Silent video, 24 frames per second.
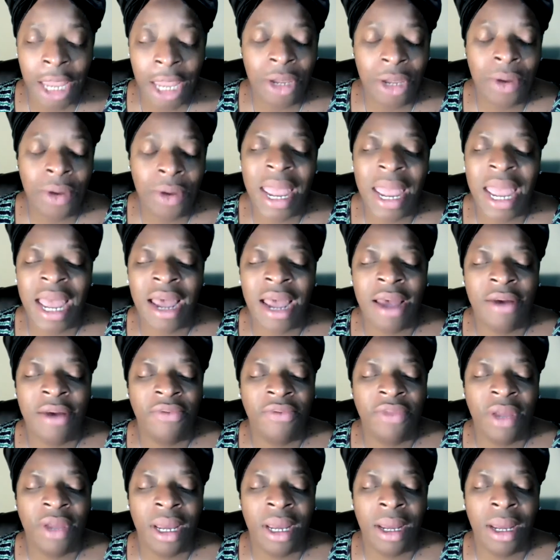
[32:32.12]
You have
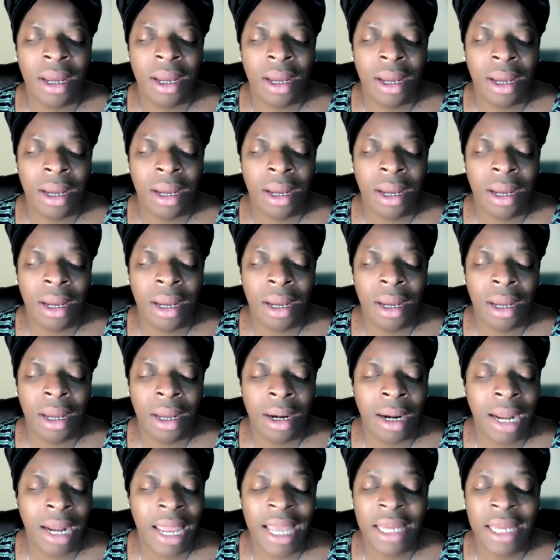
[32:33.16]
the
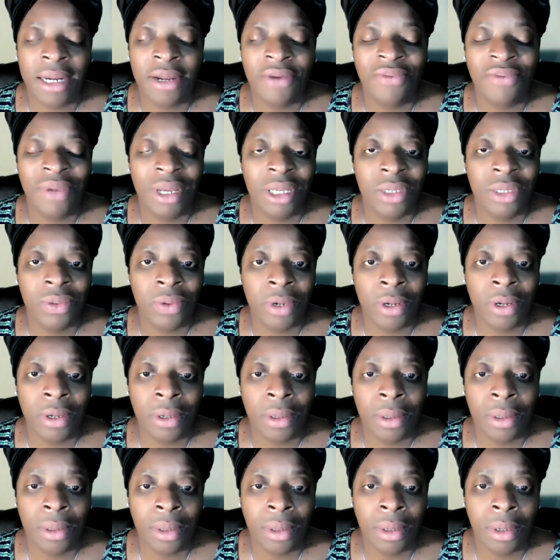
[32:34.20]
land of
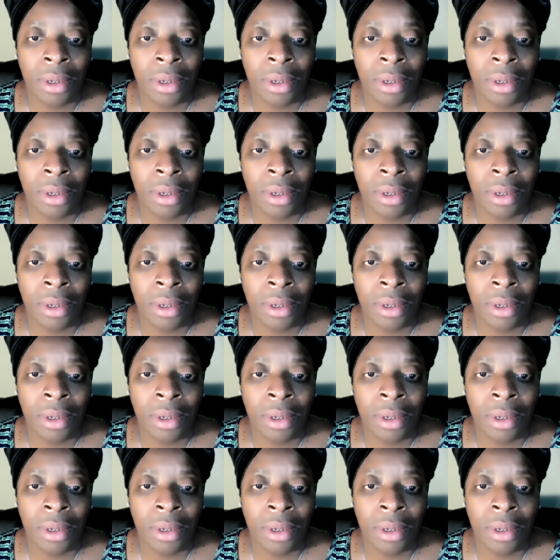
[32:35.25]
Israel,